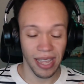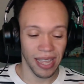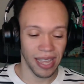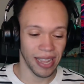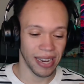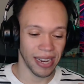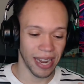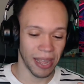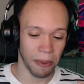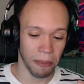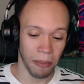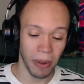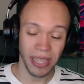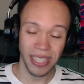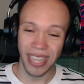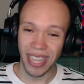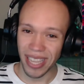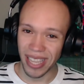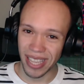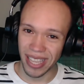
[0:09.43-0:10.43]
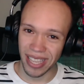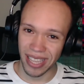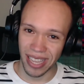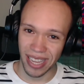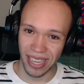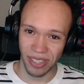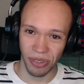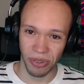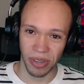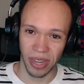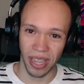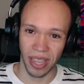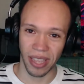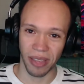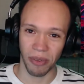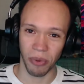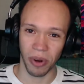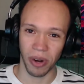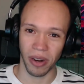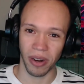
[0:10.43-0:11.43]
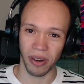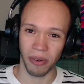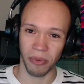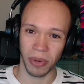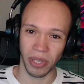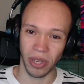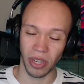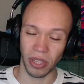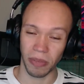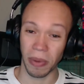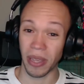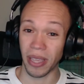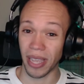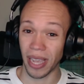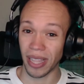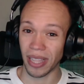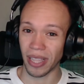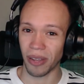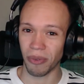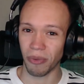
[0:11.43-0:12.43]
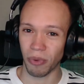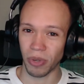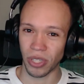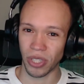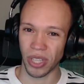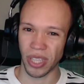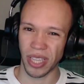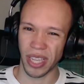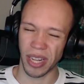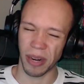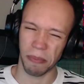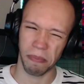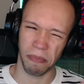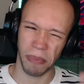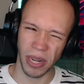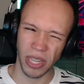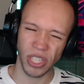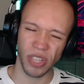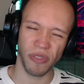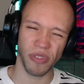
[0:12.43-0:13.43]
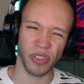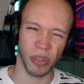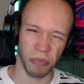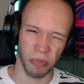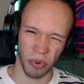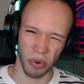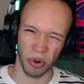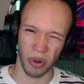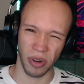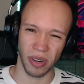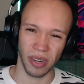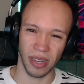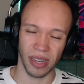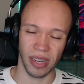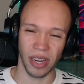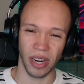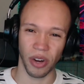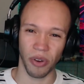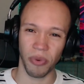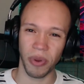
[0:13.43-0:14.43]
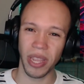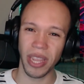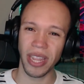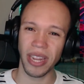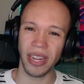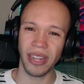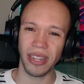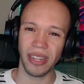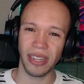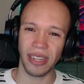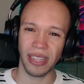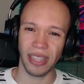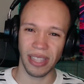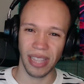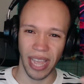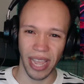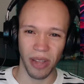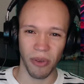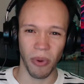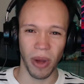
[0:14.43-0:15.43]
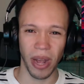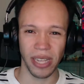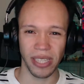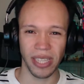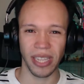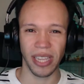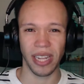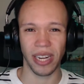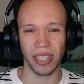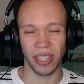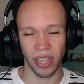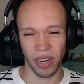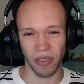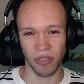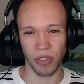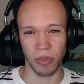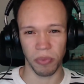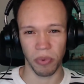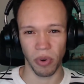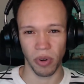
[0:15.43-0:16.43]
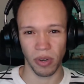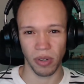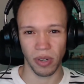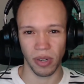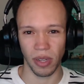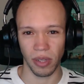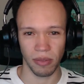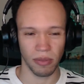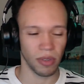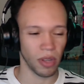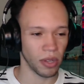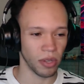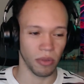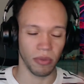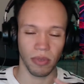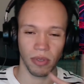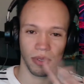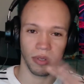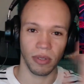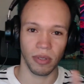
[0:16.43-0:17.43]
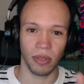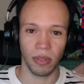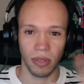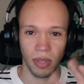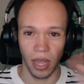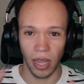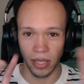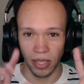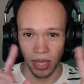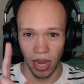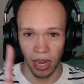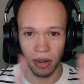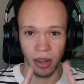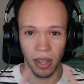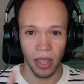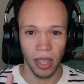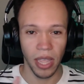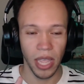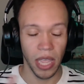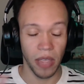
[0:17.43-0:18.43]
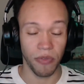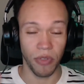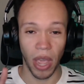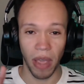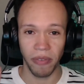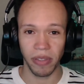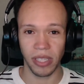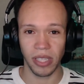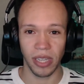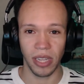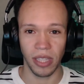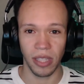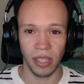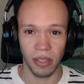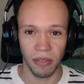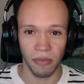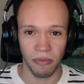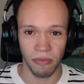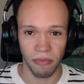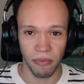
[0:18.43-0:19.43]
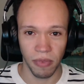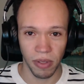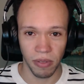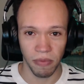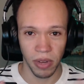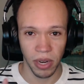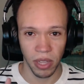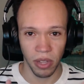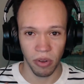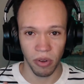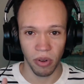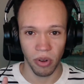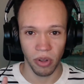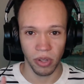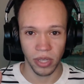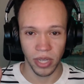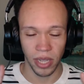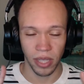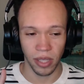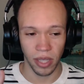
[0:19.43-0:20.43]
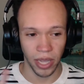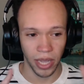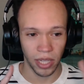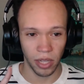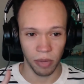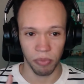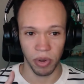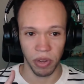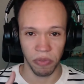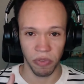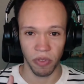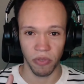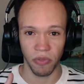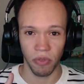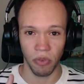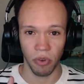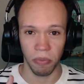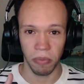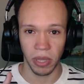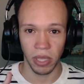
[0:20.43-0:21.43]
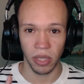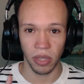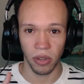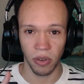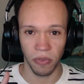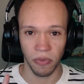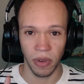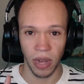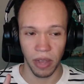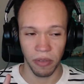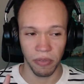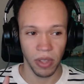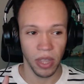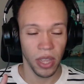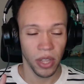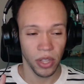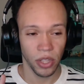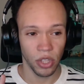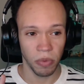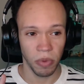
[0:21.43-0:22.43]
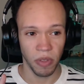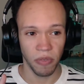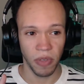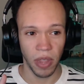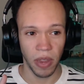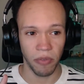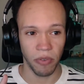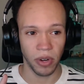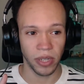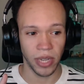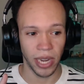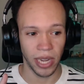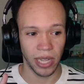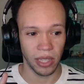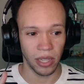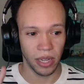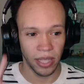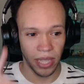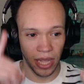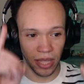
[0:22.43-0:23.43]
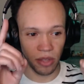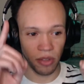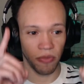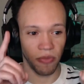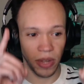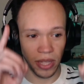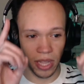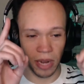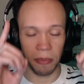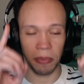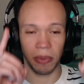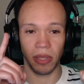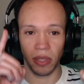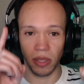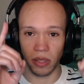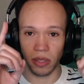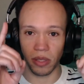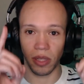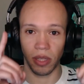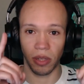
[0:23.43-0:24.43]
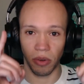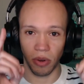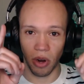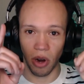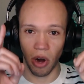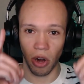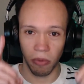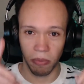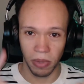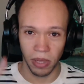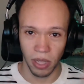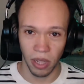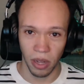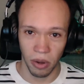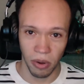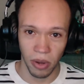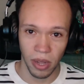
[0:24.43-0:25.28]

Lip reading: Now, much like yesterday where we talked about yellow, which didn't get a bunch of support, green likewise didn't get a ton of support. Also, aside, if you haven't seen the video on the yellow preview for BT05, do me a favor and take a look at that. You can find that up in the little card below.